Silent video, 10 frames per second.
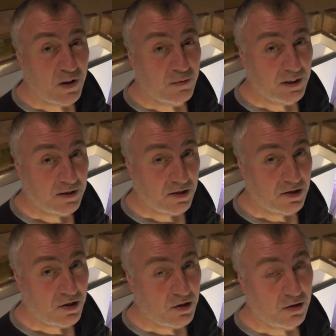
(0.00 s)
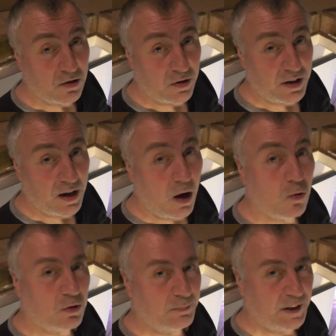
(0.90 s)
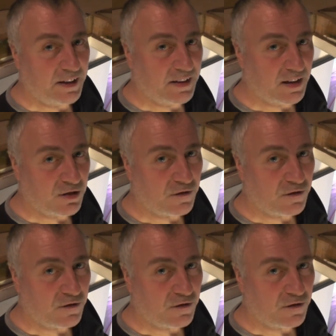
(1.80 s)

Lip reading: millimeters, or in old money that's